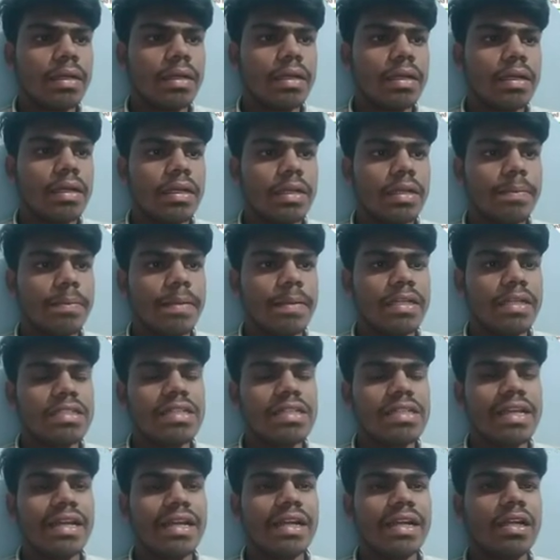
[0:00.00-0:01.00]
depends
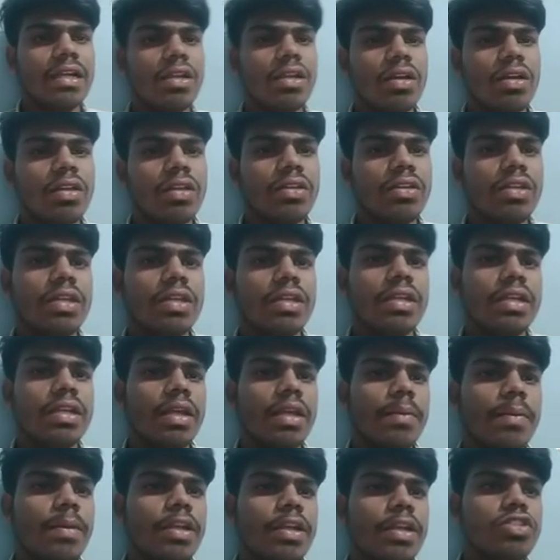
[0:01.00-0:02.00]
directly on the
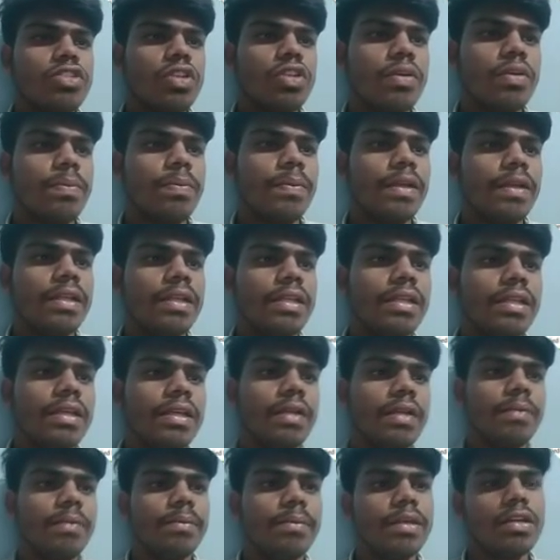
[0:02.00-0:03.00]
temperature of material
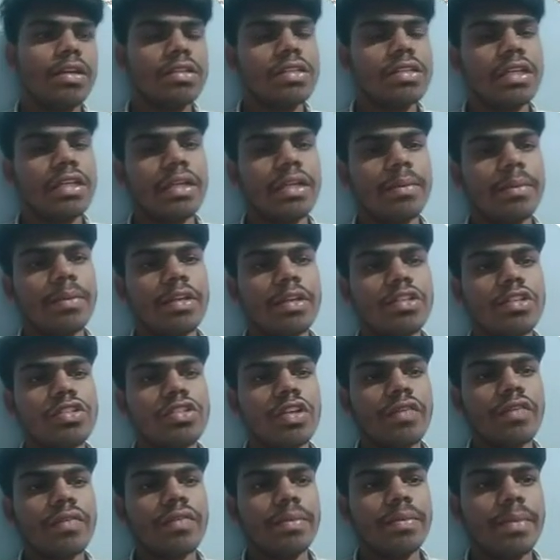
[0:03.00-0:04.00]
because the temperature
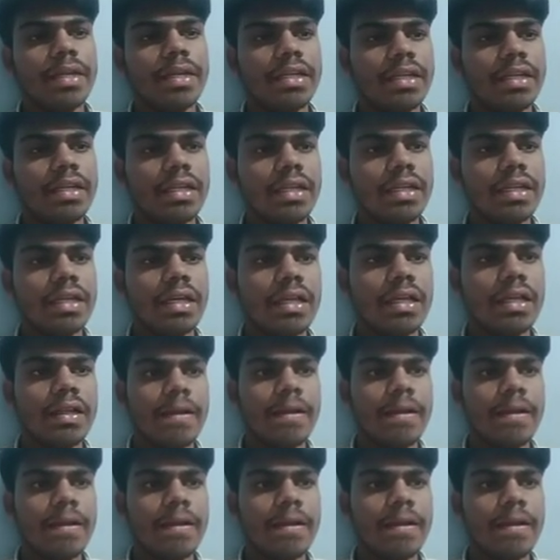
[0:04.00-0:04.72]
of the material